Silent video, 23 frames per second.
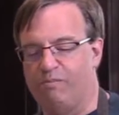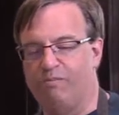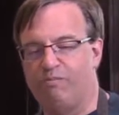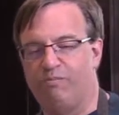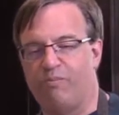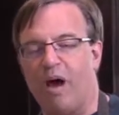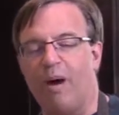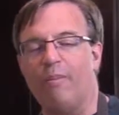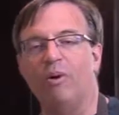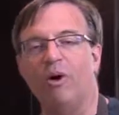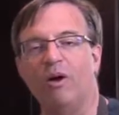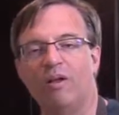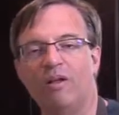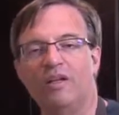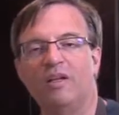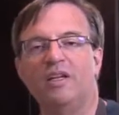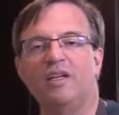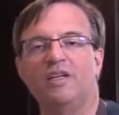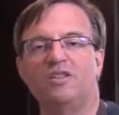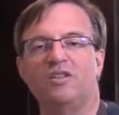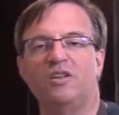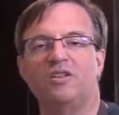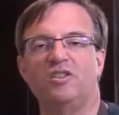bubble,
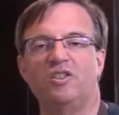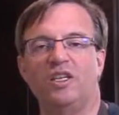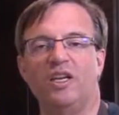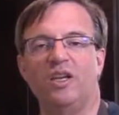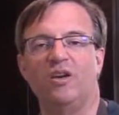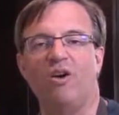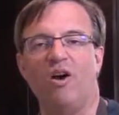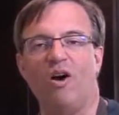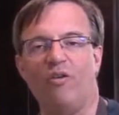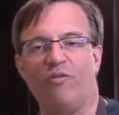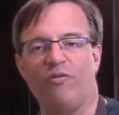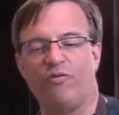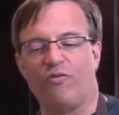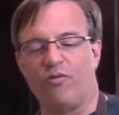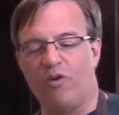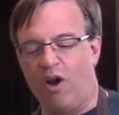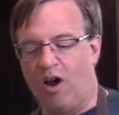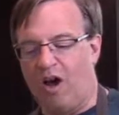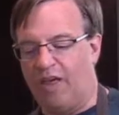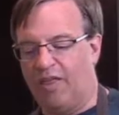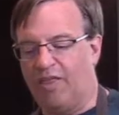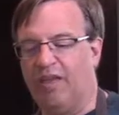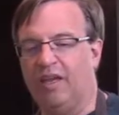starts to get all
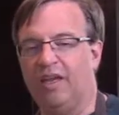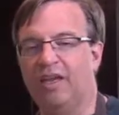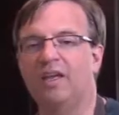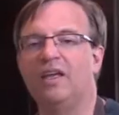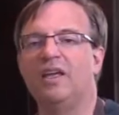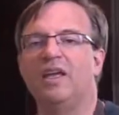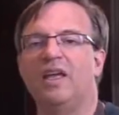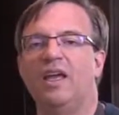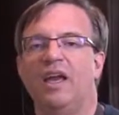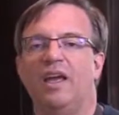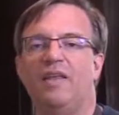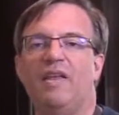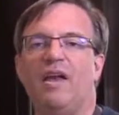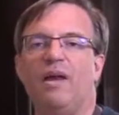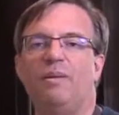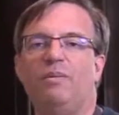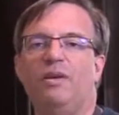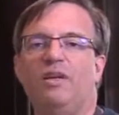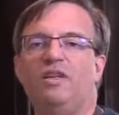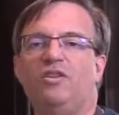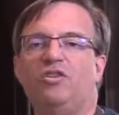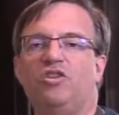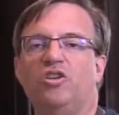frothy. And that
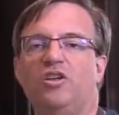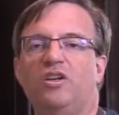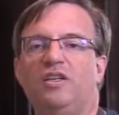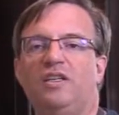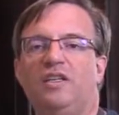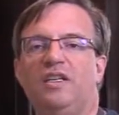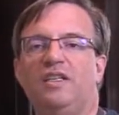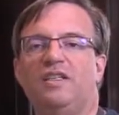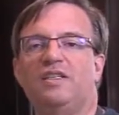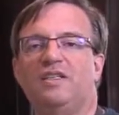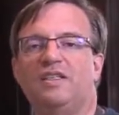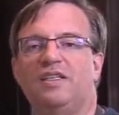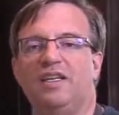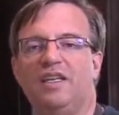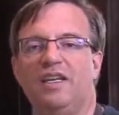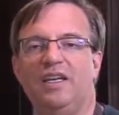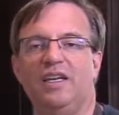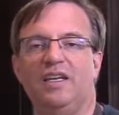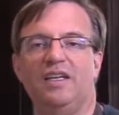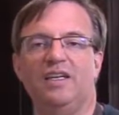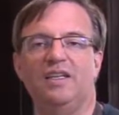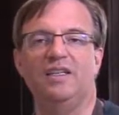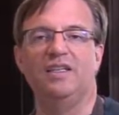means your yeast
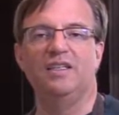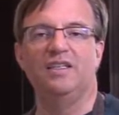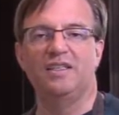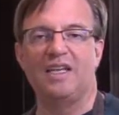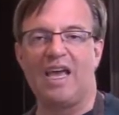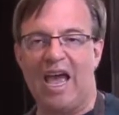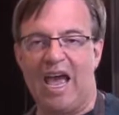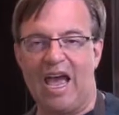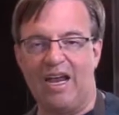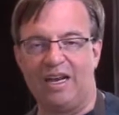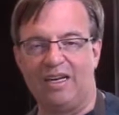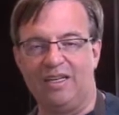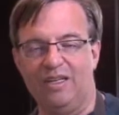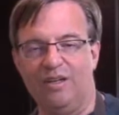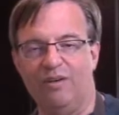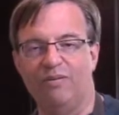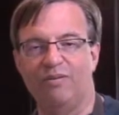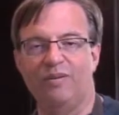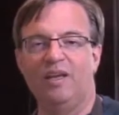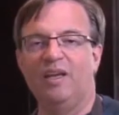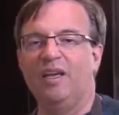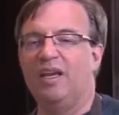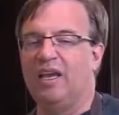is
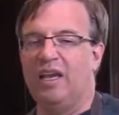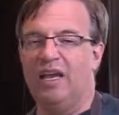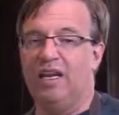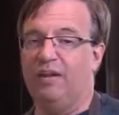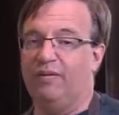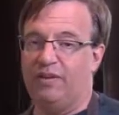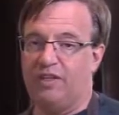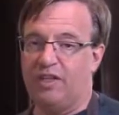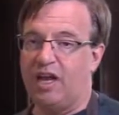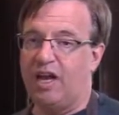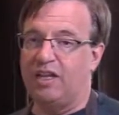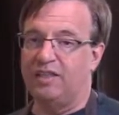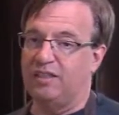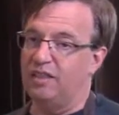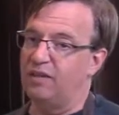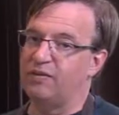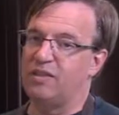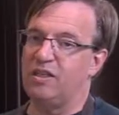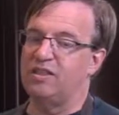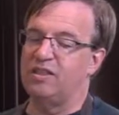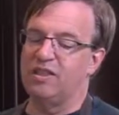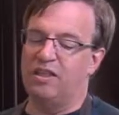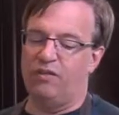active. And if it doesn't
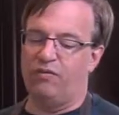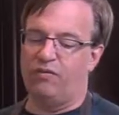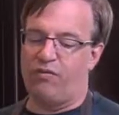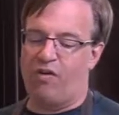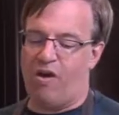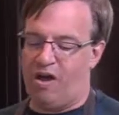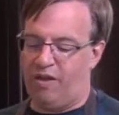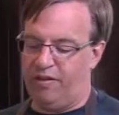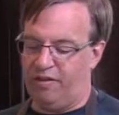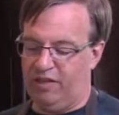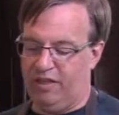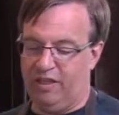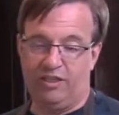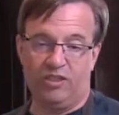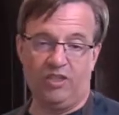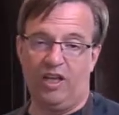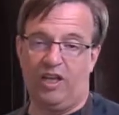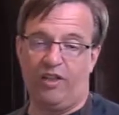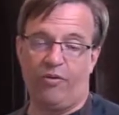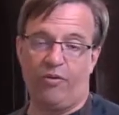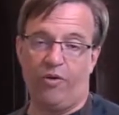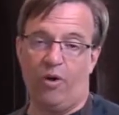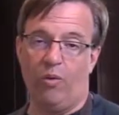get frothy, you just
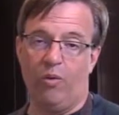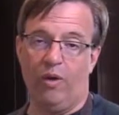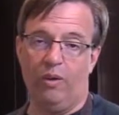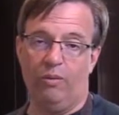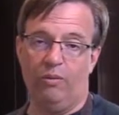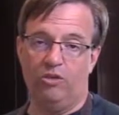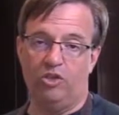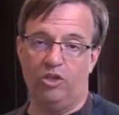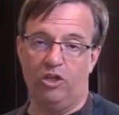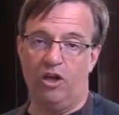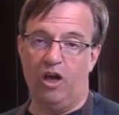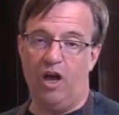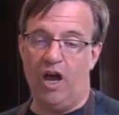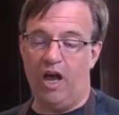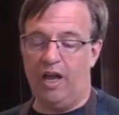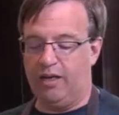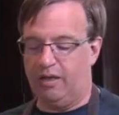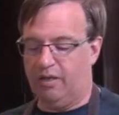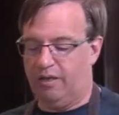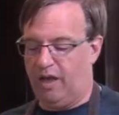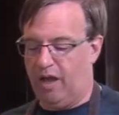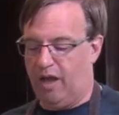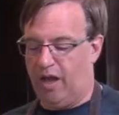got to throw away what you
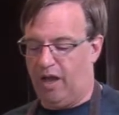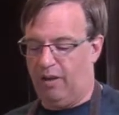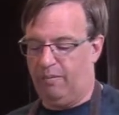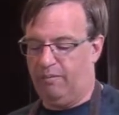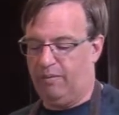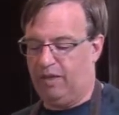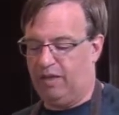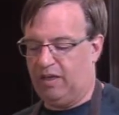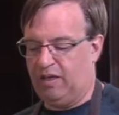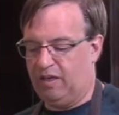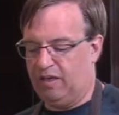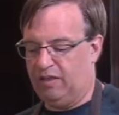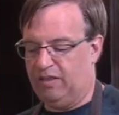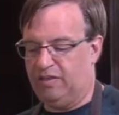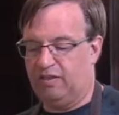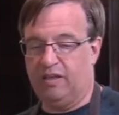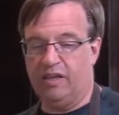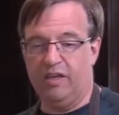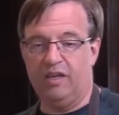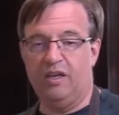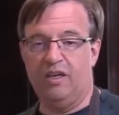got because